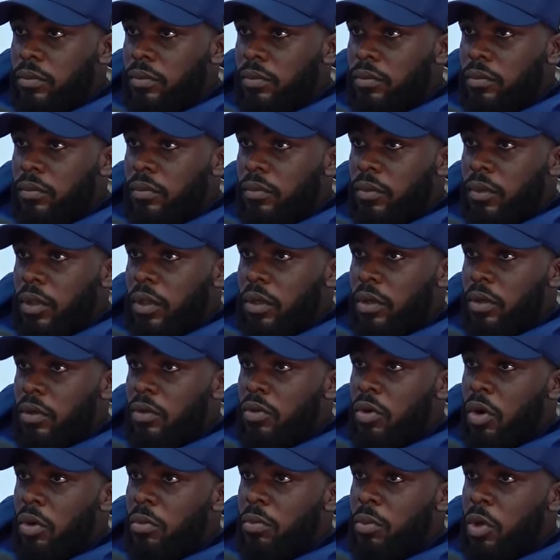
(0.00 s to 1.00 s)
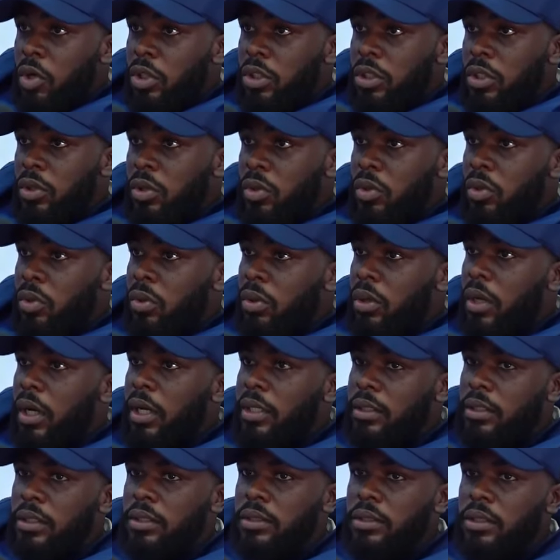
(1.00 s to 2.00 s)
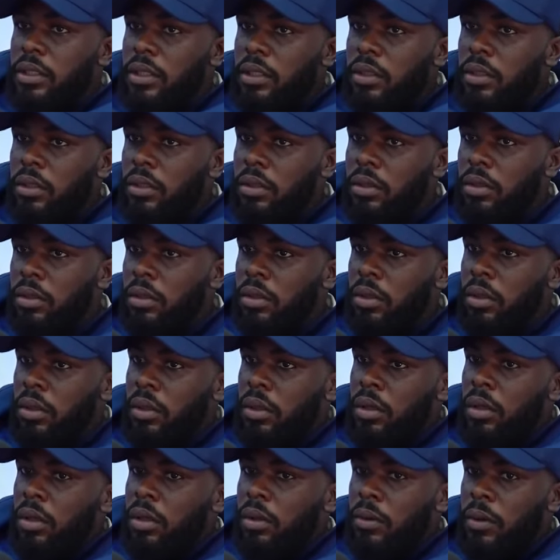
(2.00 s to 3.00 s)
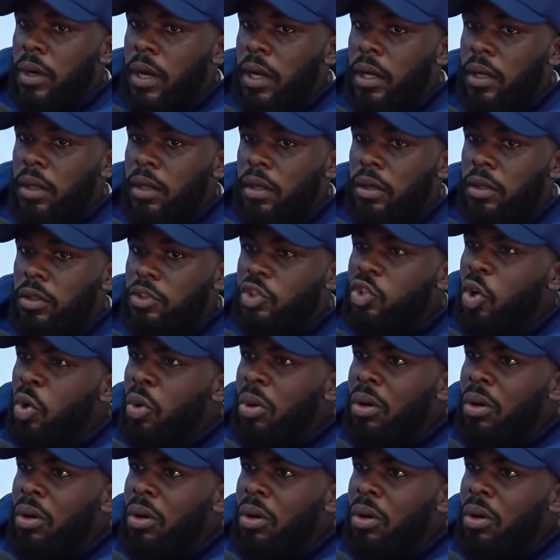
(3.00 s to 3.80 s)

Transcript: money. Run money oh, and this thing. Right. So